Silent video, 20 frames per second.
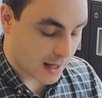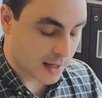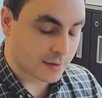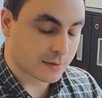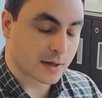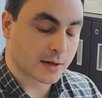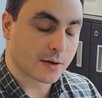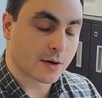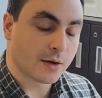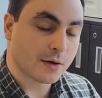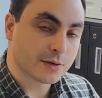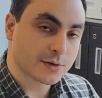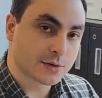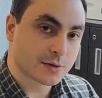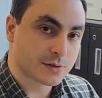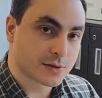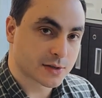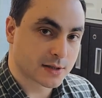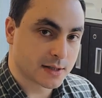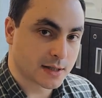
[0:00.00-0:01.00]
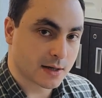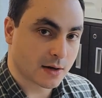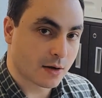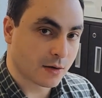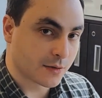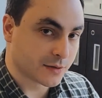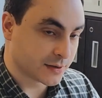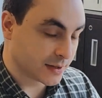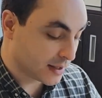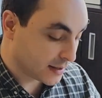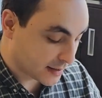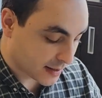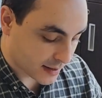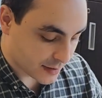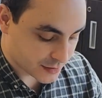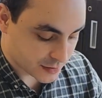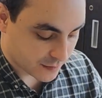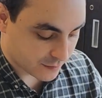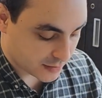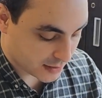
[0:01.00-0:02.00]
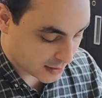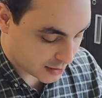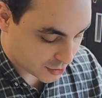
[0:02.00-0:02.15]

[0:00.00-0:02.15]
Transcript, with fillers: and you can also see all the details of